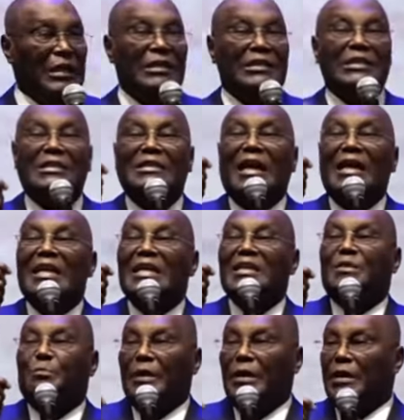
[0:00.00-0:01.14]
and it is that
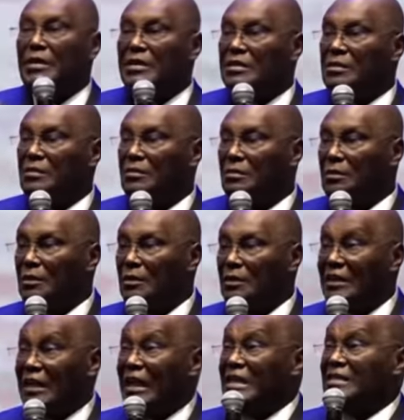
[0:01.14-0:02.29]
experience
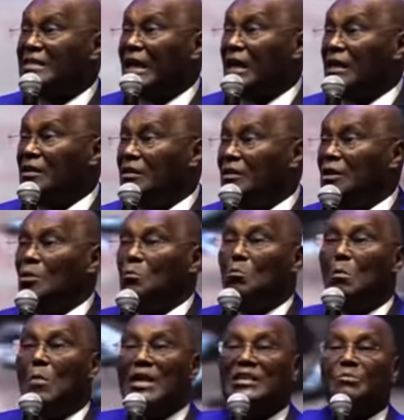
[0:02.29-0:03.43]
that I said
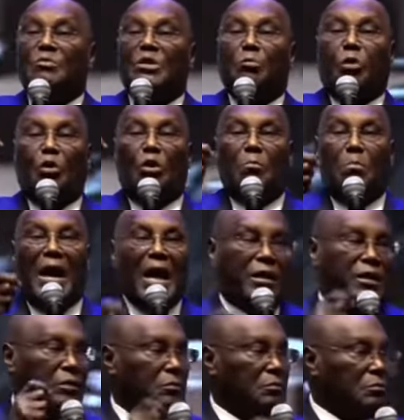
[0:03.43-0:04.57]
must be brought
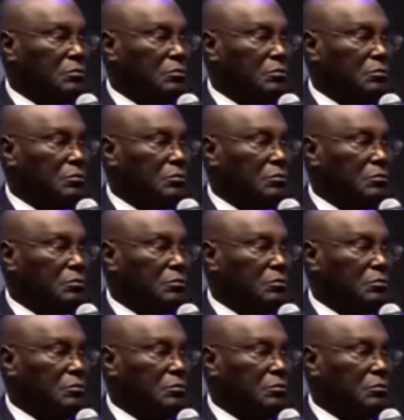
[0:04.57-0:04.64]
back.